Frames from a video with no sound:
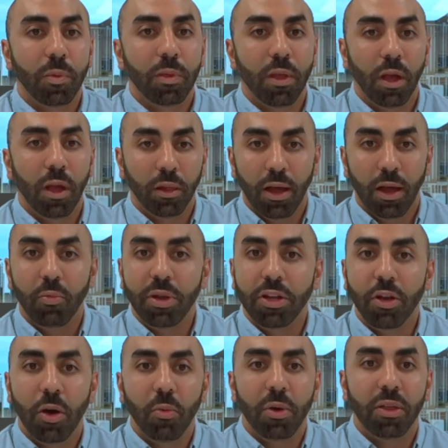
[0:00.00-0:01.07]
lot. We
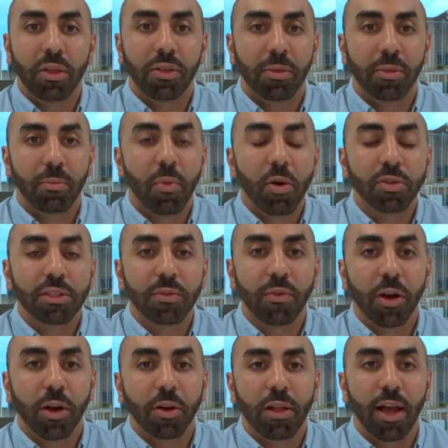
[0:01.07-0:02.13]
go with most of
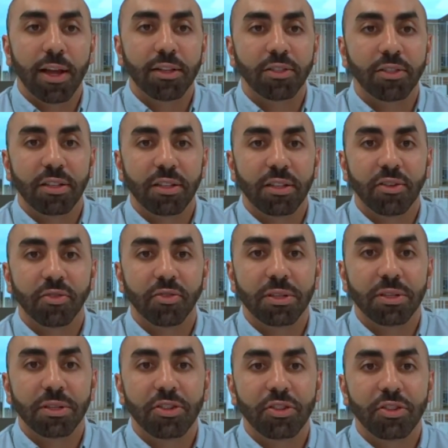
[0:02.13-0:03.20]
our clients to the
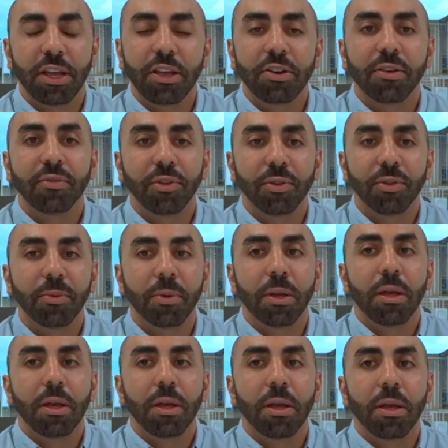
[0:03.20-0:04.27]
naturalization interview,
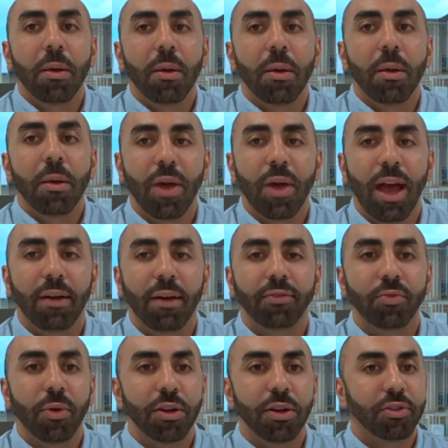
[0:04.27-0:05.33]
but you have
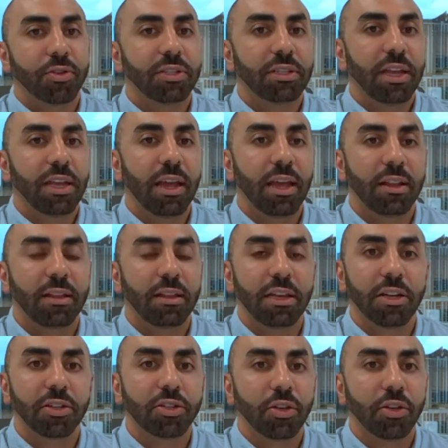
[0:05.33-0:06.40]
to understand
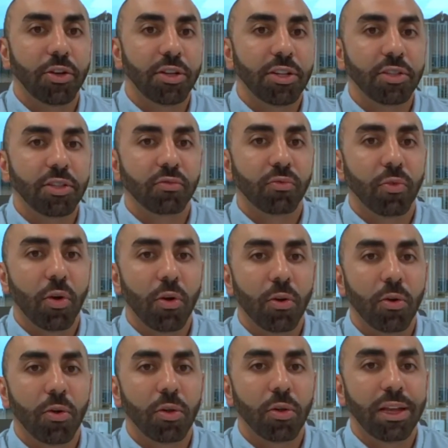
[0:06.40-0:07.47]
the attorney's
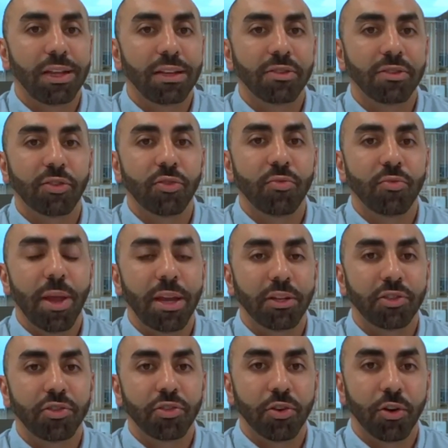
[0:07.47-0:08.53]
role is to make
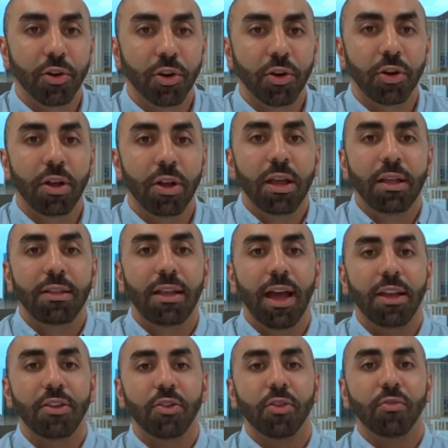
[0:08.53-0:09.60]
sure
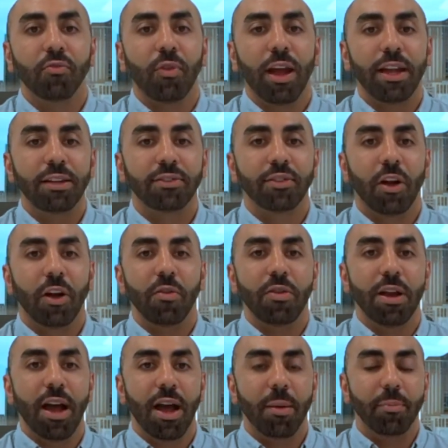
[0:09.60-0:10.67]
that your rights are
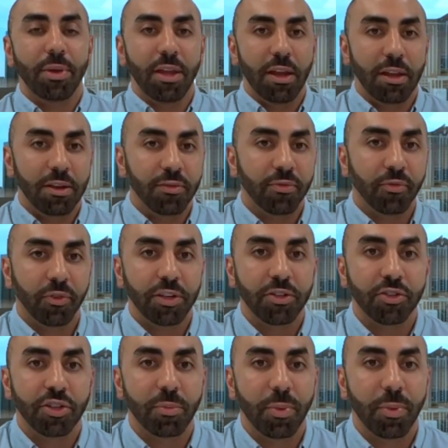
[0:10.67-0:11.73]
not being
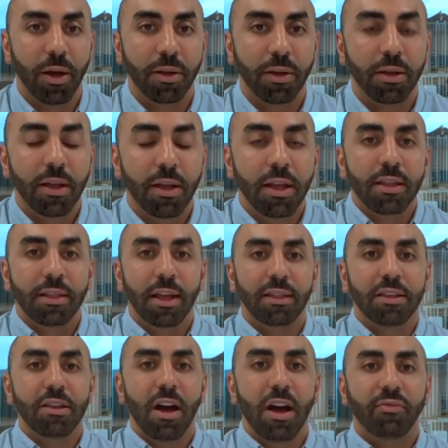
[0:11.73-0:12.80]
infringed upon,
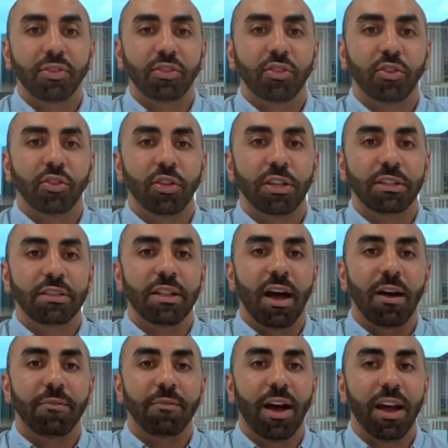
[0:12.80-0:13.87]
that the officer is
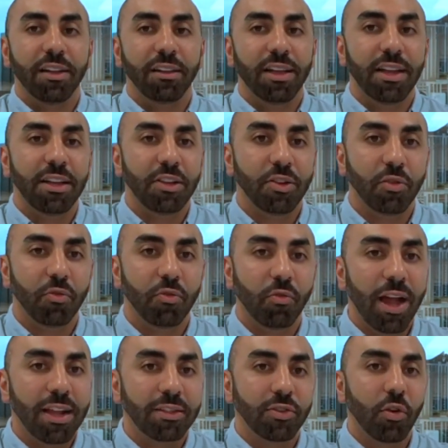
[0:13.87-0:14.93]
not violating your
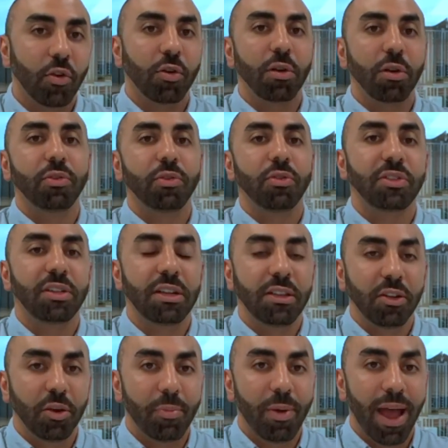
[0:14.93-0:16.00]
rights or
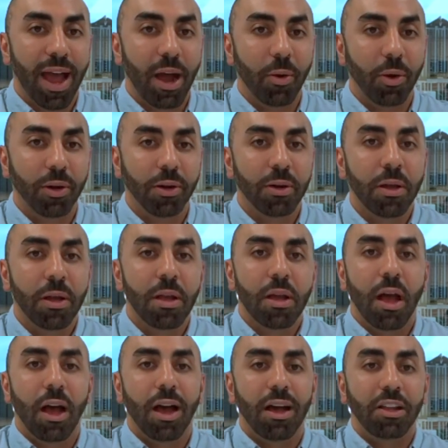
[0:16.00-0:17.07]
abusing their power.
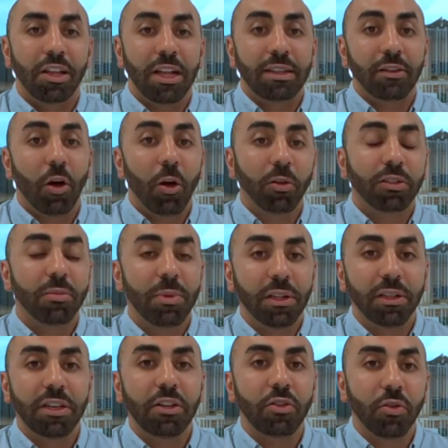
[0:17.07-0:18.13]
It's
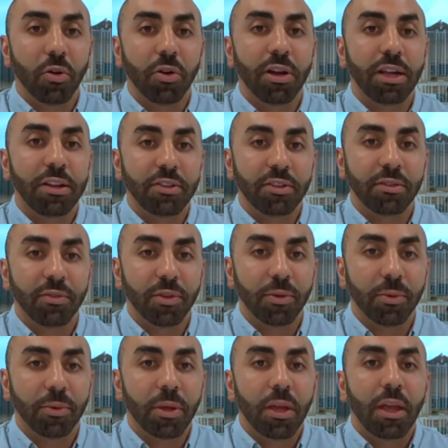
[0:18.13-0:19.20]
ultimately your
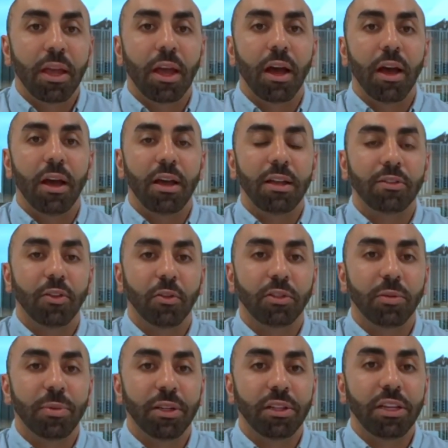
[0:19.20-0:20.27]
interview. It's
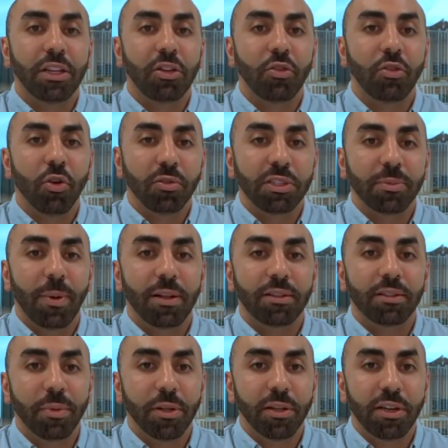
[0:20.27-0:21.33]
ultimately your
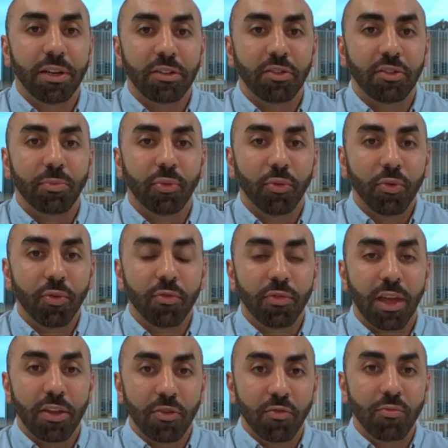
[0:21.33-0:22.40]
responsibility to
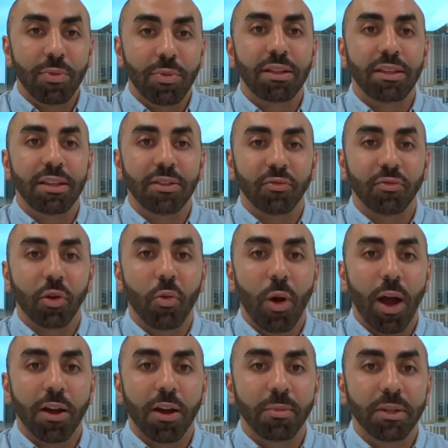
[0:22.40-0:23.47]
prove that you meet these
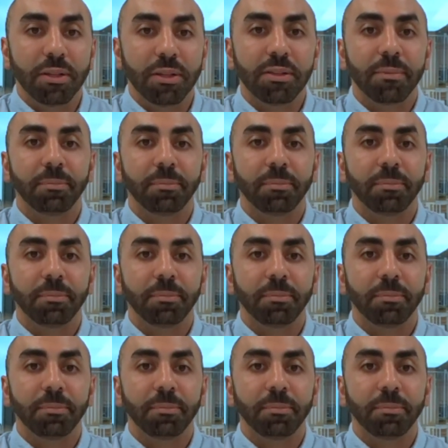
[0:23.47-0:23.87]
requirements.